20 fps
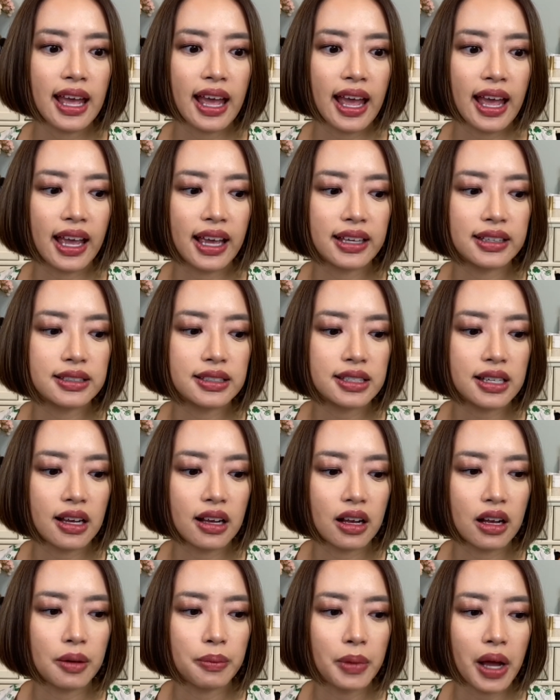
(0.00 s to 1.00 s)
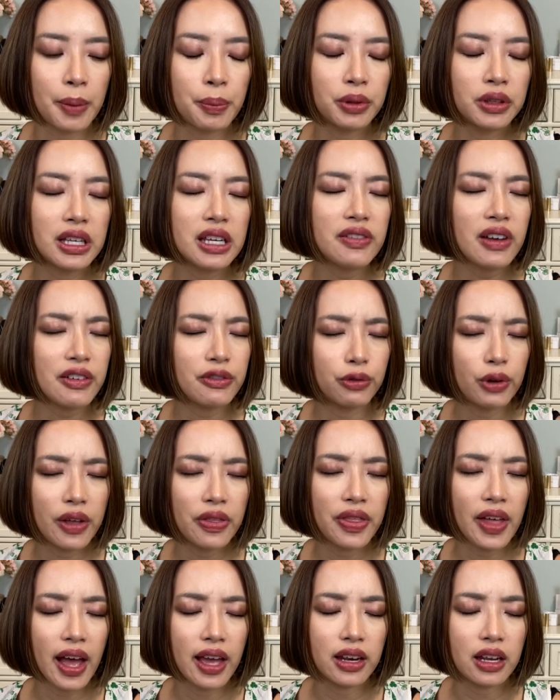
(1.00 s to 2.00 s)
And um, I believe I've
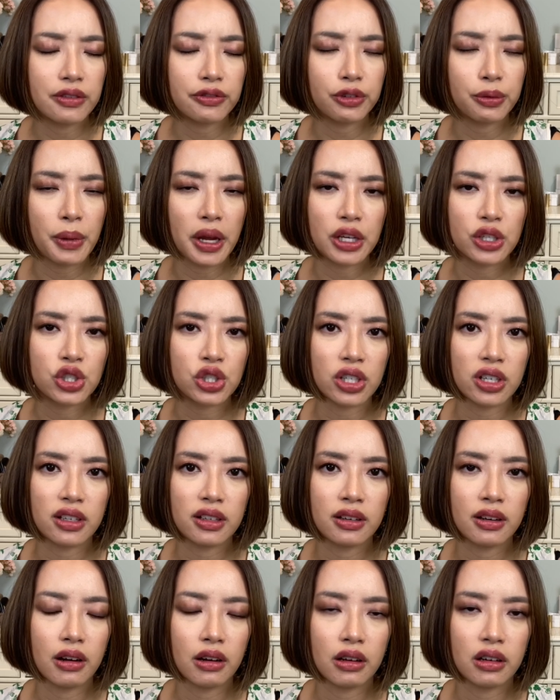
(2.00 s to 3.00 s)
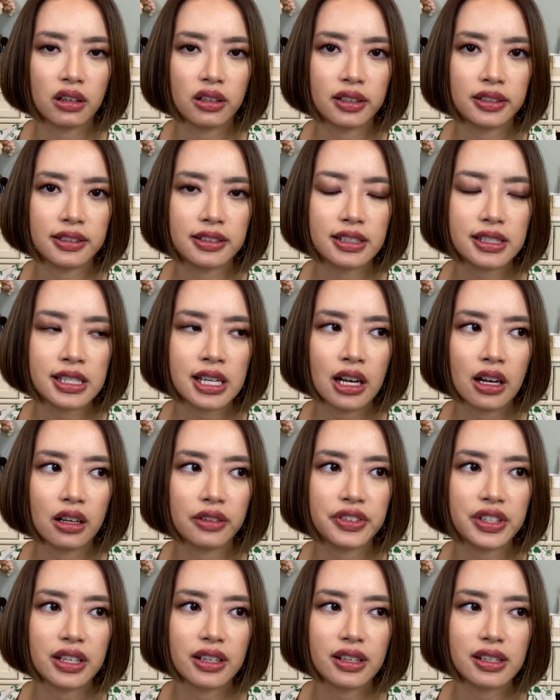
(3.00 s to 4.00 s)
read that information on
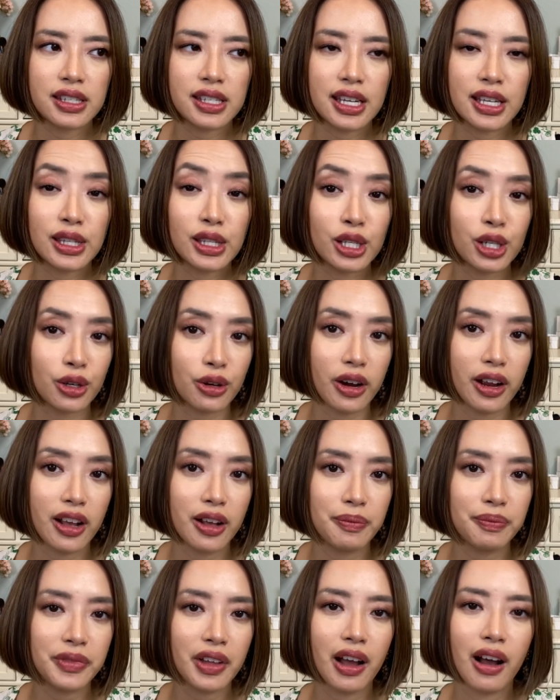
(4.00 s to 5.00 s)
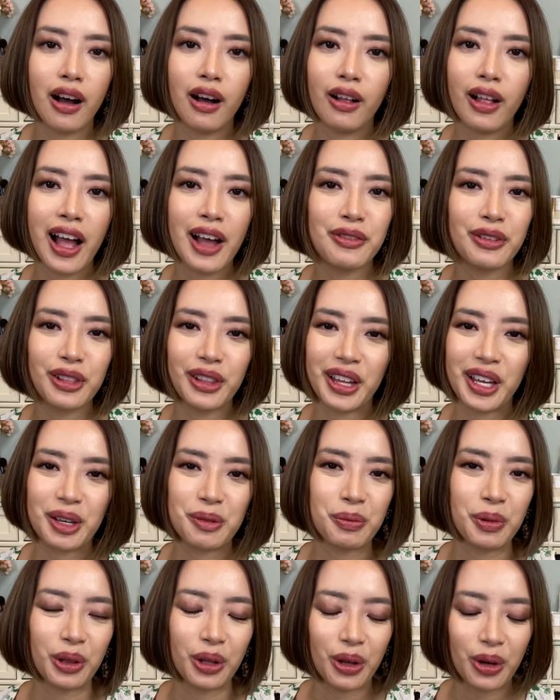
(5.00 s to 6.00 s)
Tavia's Instagram. I'll have a
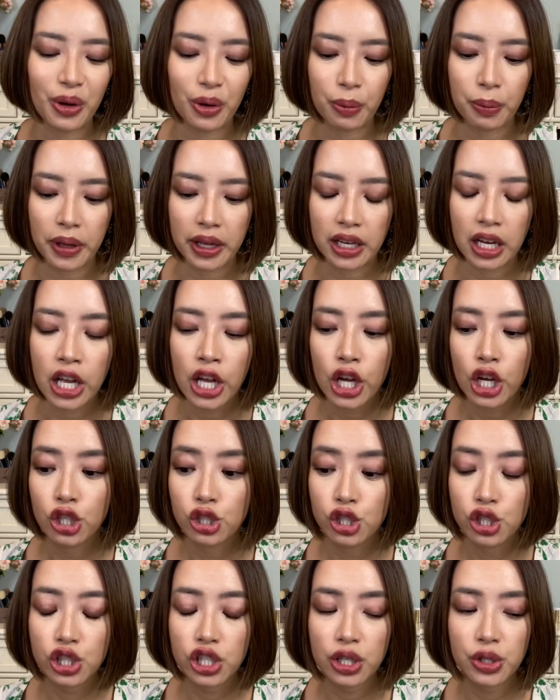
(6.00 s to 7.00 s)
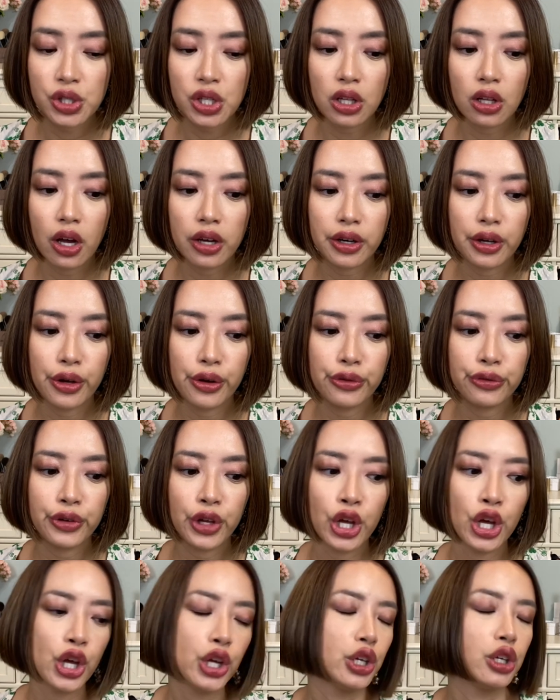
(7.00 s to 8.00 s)
link below, but she shares a lot of
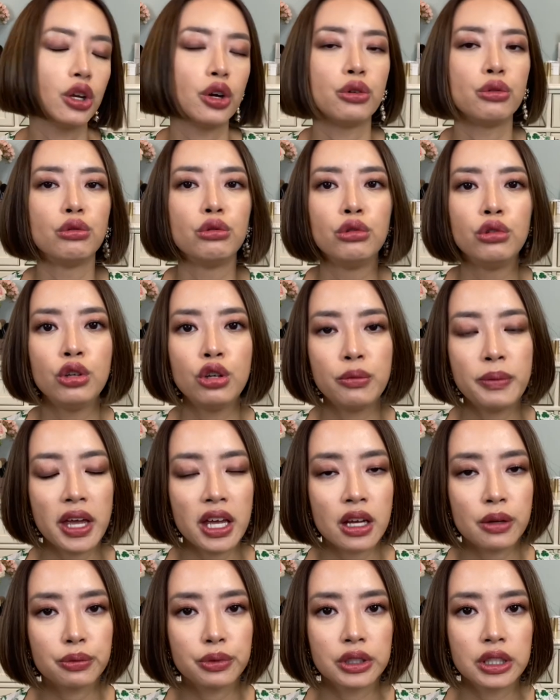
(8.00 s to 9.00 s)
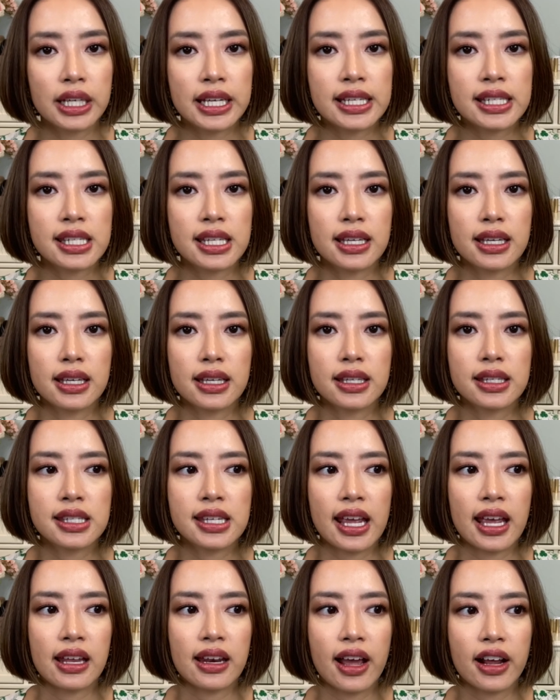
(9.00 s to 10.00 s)
you know, new makeup releases
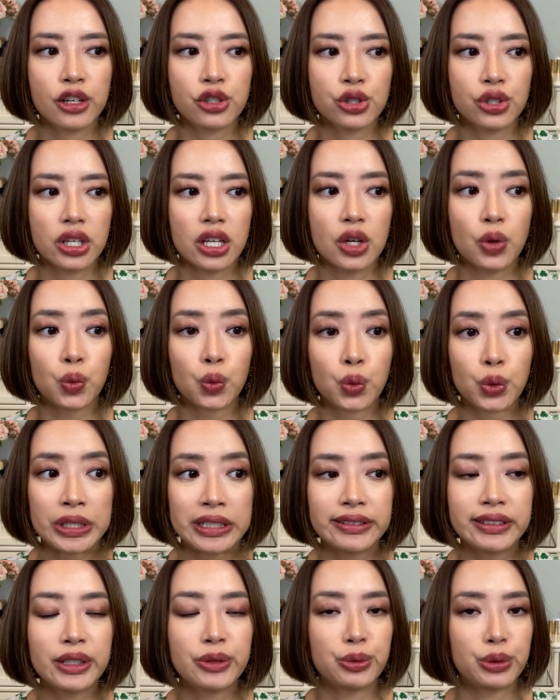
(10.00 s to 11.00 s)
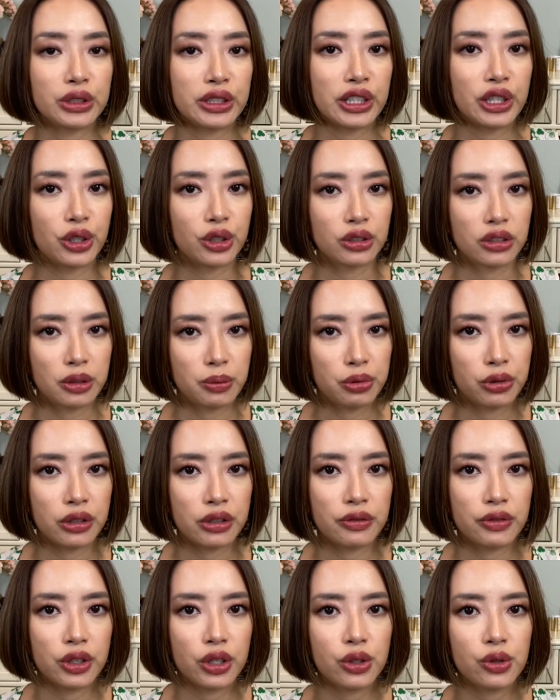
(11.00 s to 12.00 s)
and actually really, really early
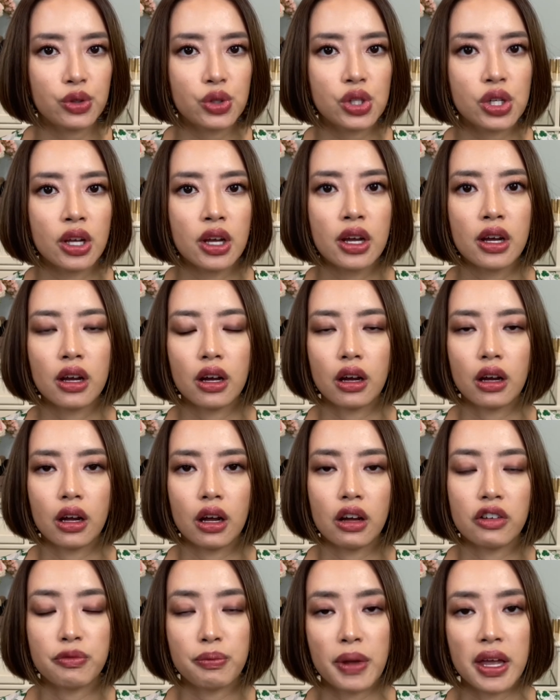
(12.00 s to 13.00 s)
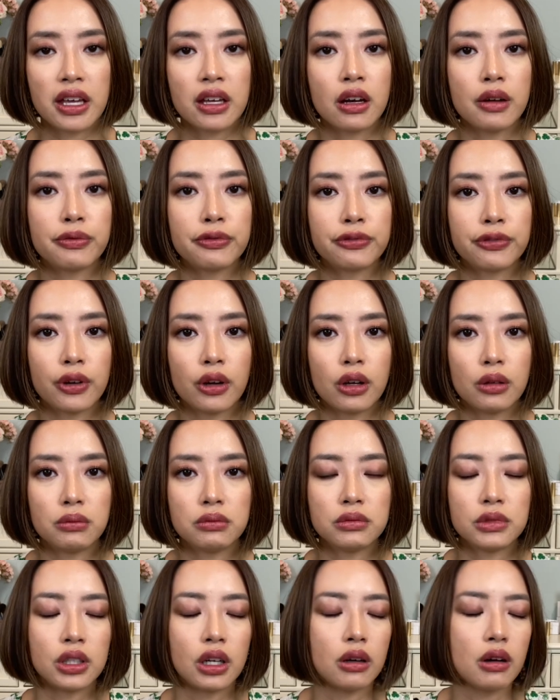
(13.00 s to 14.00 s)
previews uh, of makeup
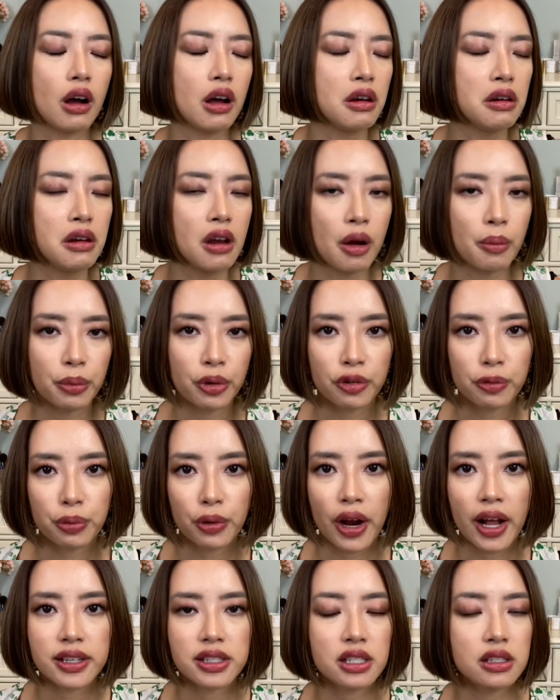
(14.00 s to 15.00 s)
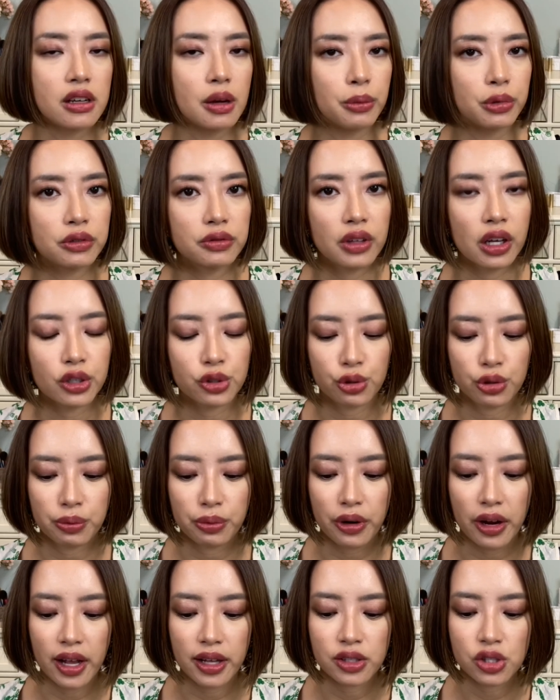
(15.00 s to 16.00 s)
from, you know, a number of brands, a number of luxury
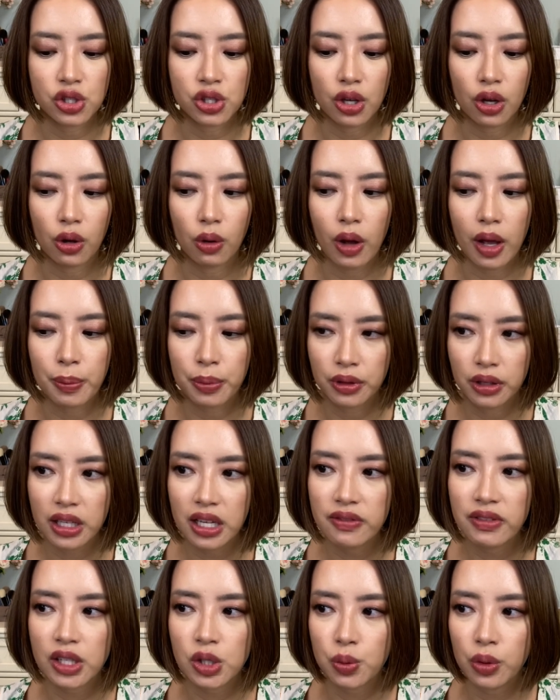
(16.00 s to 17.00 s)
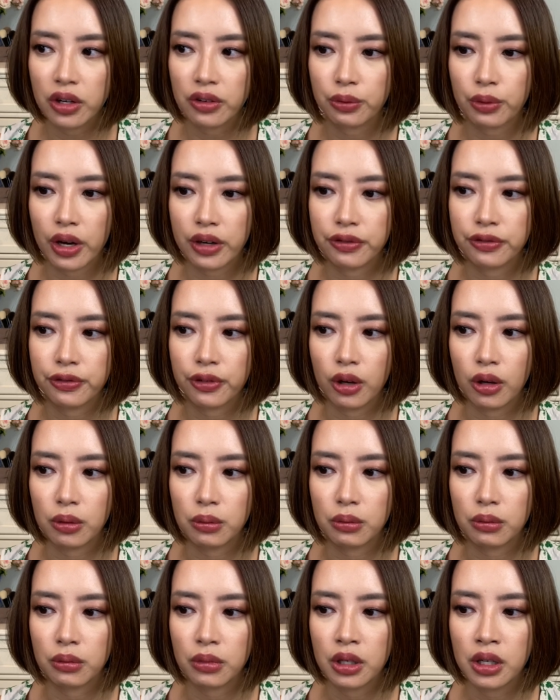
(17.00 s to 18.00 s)
brands. So I believe that's what I've read
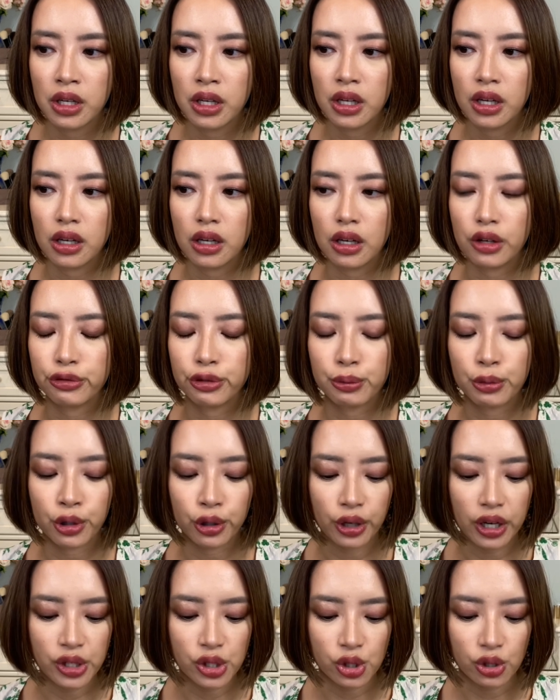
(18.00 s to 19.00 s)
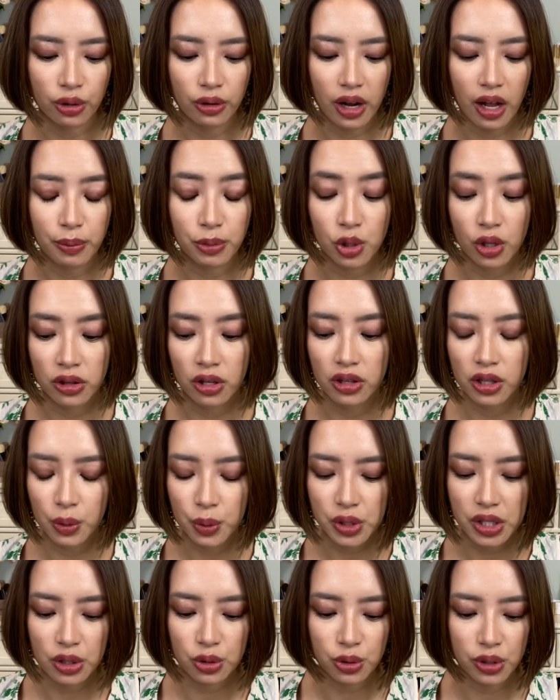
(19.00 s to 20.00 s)
from, uh, from her Instagram. So I thought that
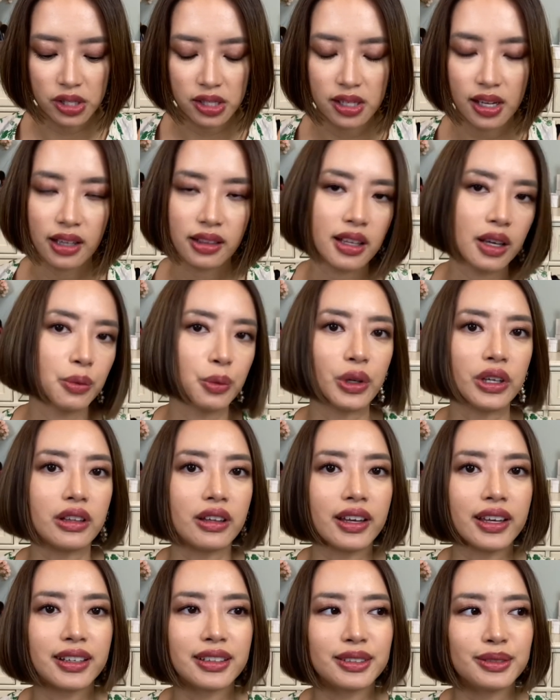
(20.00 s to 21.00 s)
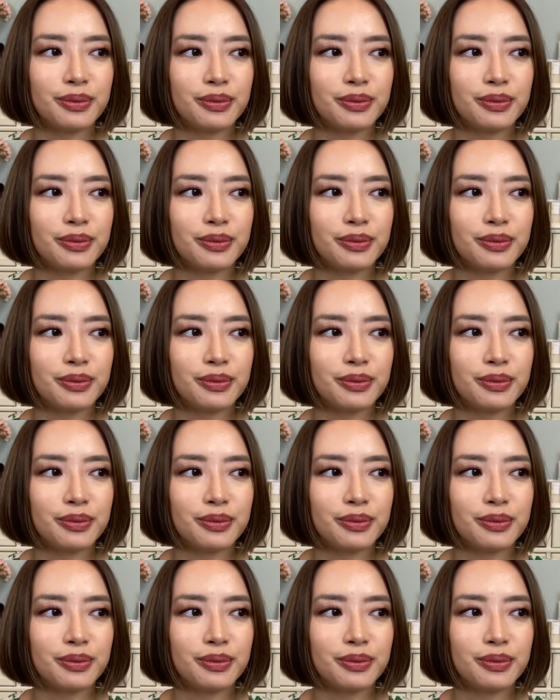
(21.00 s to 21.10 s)
was interesting that we like